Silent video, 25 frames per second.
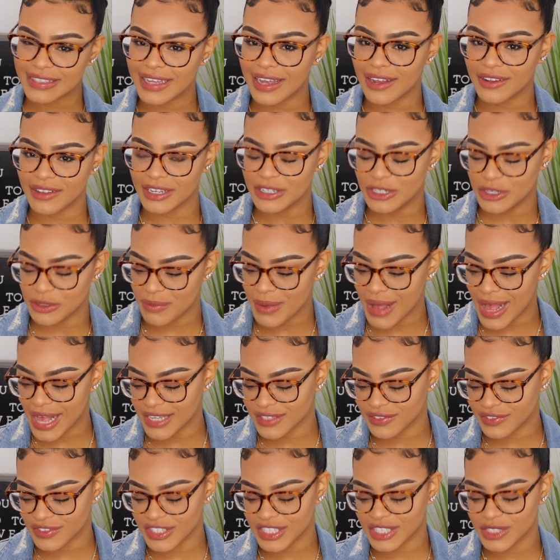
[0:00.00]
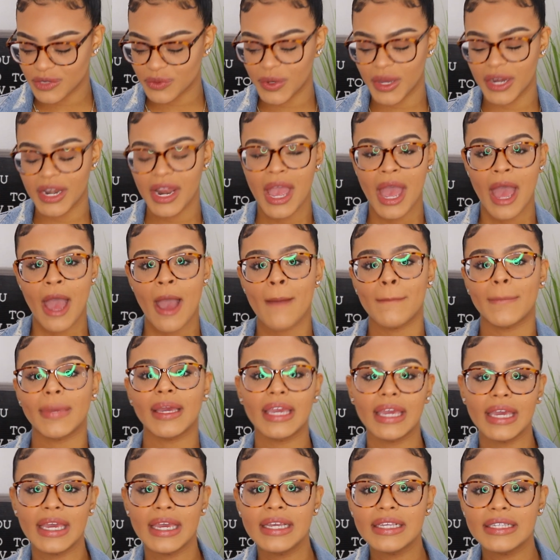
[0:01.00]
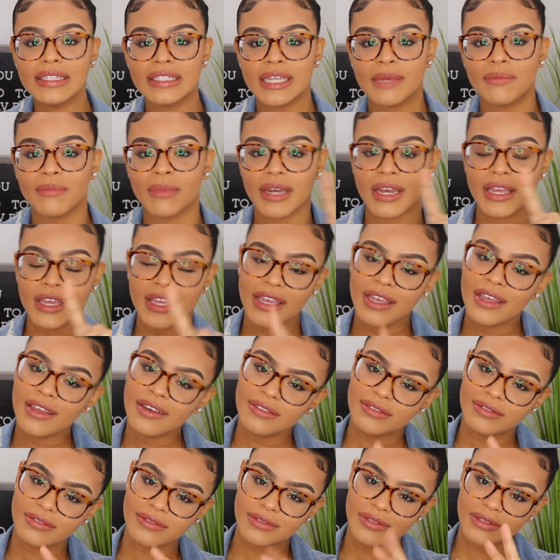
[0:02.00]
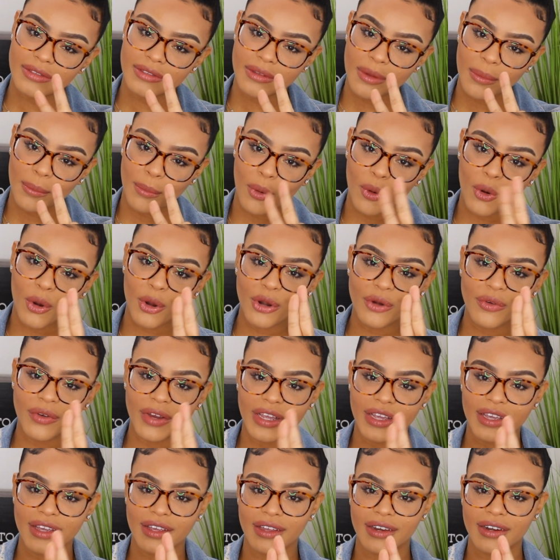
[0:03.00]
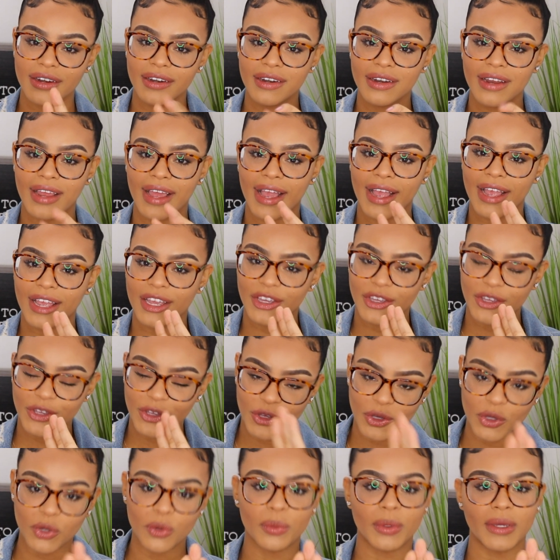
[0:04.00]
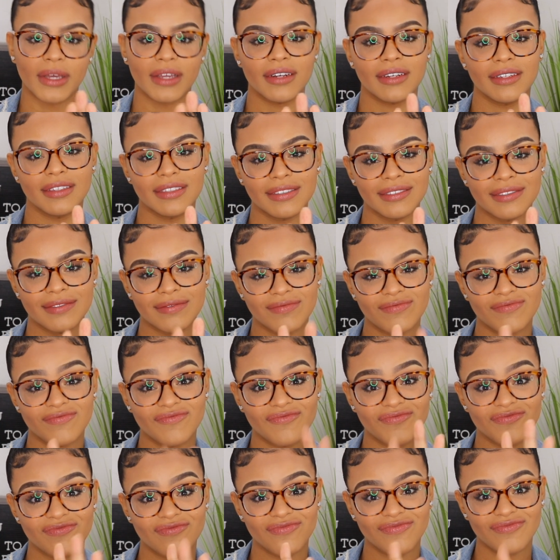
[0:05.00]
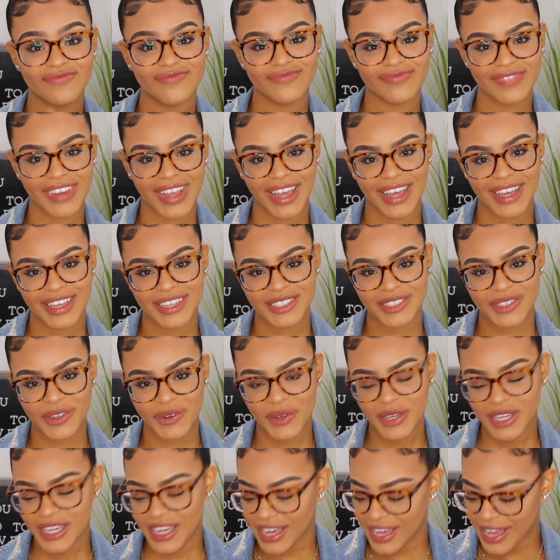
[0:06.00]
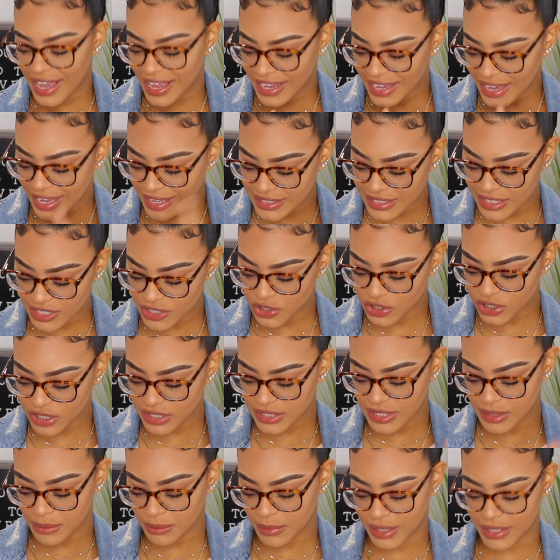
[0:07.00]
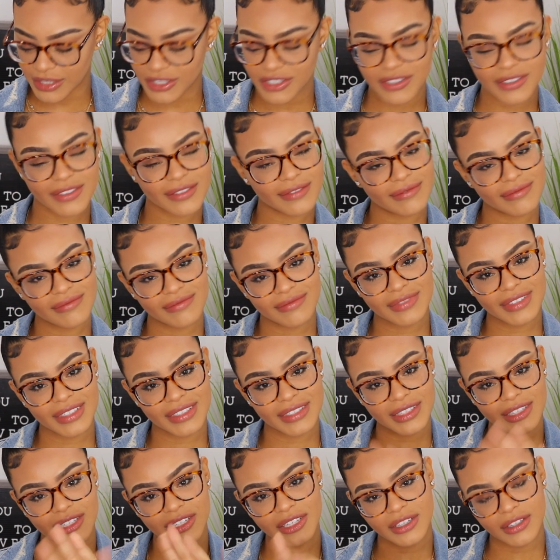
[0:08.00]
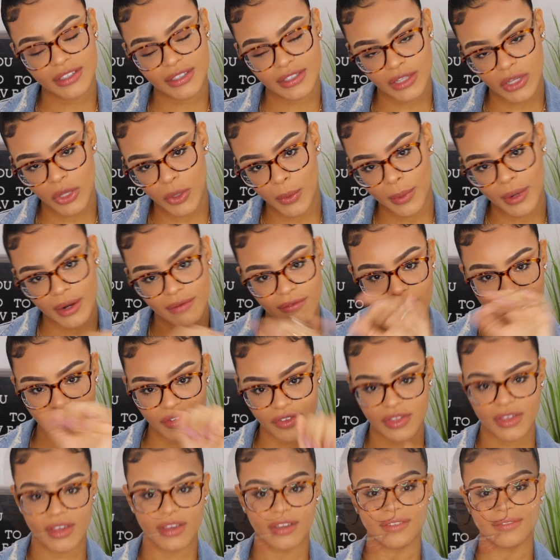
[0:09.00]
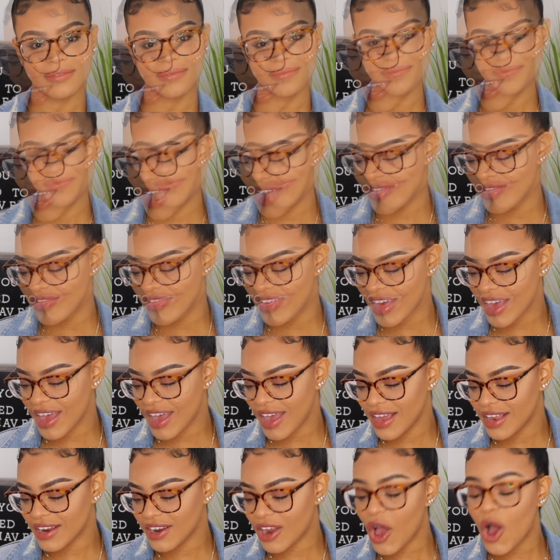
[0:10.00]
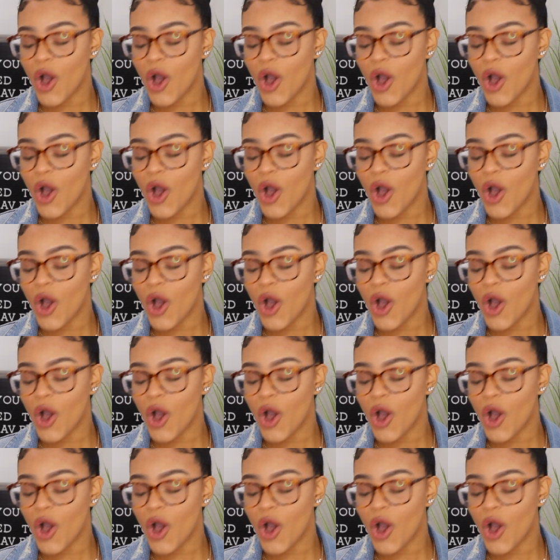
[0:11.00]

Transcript: I'll let you pass for this one. But he is Dominican, Puerto Rican, and Cuban. So he has an interesting mix. He's a little bit of everything. And then,